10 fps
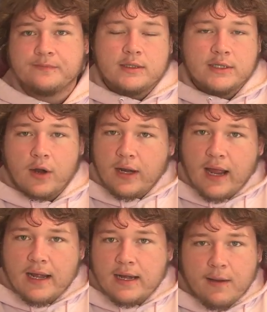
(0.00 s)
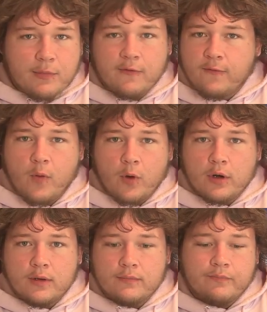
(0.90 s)
Starting at number
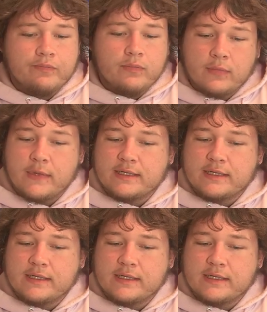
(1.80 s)
4, this